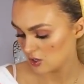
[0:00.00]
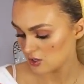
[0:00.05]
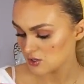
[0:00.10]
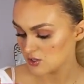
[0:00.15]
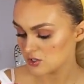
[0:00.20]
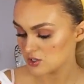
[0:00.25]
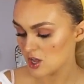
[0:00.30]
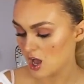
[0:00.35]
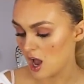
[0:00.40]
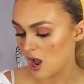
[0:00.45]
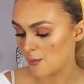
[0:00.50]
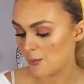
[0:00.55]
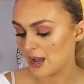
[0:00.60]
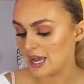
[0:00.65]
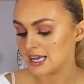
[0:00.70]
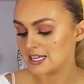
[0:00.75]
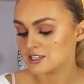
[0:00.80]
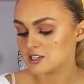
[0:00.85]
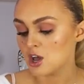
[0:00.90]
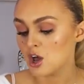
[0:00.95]
So
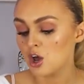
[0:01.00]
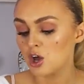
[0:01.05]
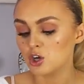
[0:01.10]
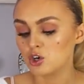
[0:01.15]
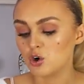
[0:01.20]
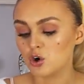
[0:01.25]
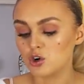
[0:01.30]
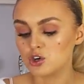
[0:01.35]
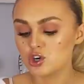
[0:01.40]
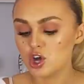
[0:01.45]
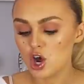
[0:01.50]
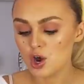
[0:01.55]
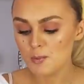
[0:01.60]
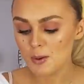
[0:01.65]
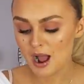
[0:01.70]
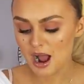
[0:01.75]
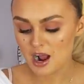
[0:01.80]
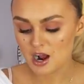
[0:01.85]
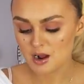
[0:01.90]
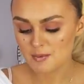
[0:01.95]
it's got no
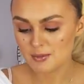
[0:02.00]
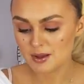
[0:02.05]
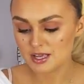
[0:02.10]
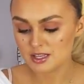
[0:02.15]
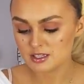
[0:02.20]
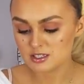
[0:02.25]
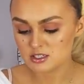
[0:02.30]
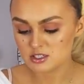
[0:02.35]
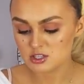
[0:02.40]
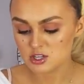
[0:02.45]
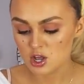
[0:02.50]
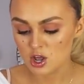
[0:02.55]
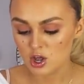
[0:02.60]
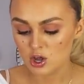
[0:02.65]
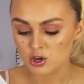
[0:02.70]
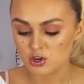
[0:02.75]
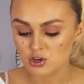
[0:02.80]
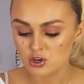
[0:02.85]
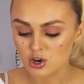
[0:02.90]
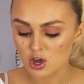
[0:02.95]
parabens,
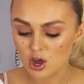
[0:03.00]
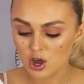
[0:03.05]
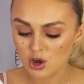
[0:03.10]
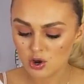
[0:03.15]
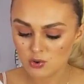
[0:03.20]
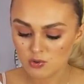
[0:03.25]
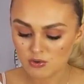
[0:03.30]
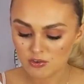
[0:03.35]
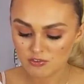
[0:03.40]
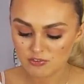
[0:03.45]
no.